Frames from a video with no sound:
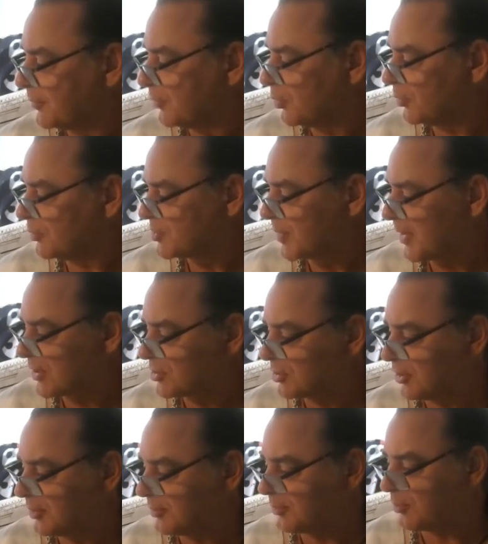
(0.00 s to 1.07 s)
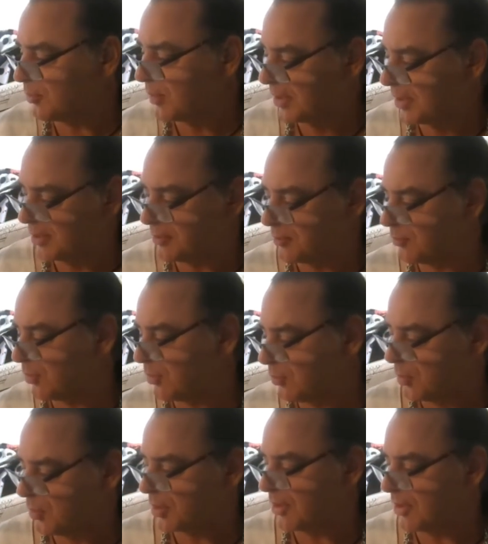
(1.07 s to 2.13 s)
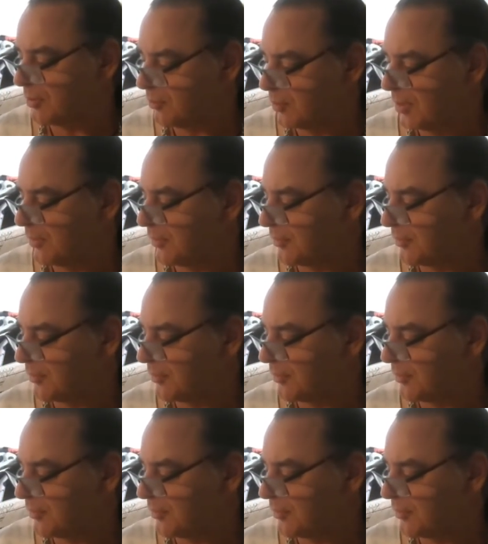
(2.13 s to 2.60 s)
especially the way we're working with